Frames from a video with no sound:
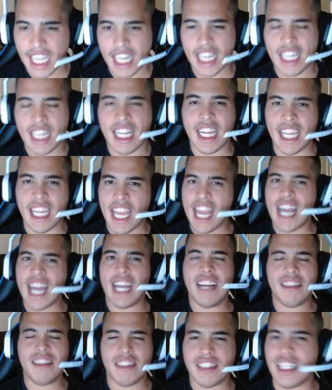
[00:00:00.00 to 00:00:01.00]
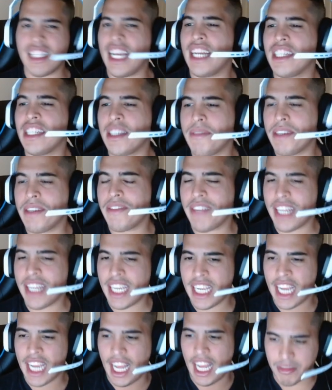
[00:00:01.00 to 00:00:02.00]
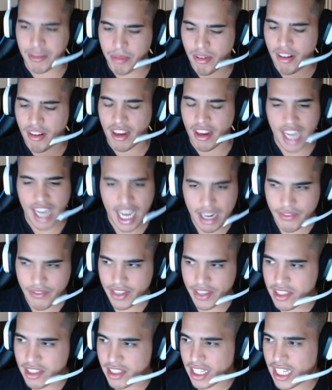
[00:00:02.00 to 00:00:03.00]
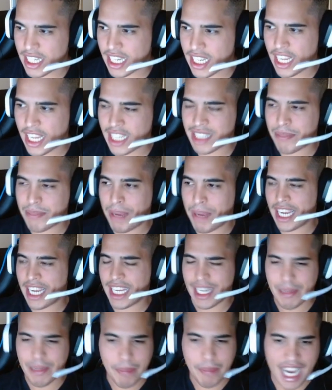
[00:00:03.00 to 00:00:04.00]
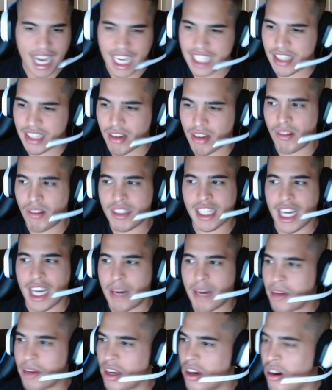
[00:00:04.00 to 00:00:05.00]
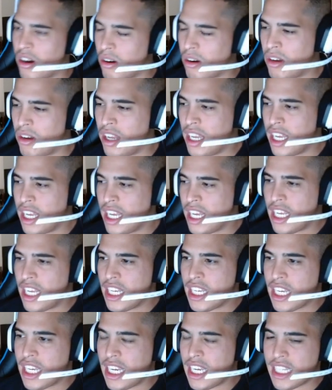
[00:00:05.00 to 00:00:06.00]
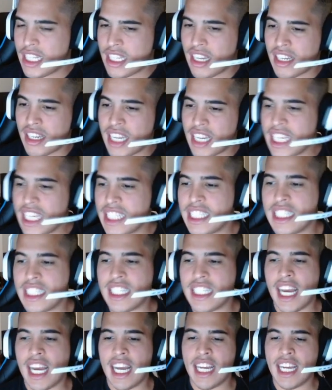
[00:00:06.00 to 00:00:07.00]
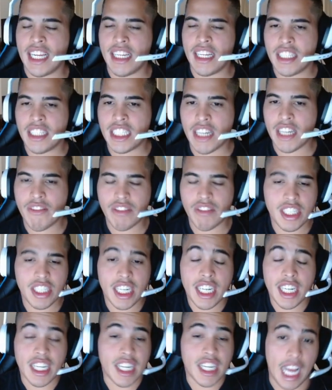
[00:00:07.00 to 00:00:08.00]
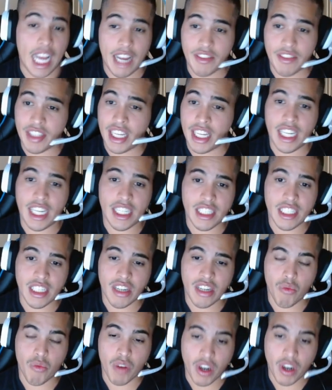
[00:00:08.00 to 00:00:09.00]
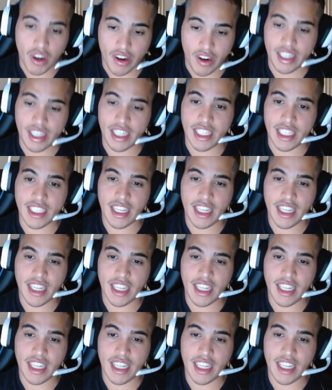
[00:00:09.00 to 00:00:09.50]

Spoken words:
Like, yeah, I understand WWE has brought a lot of interesting things back in the past, a long time ago. The thing is that several shit gonna have to end regardless.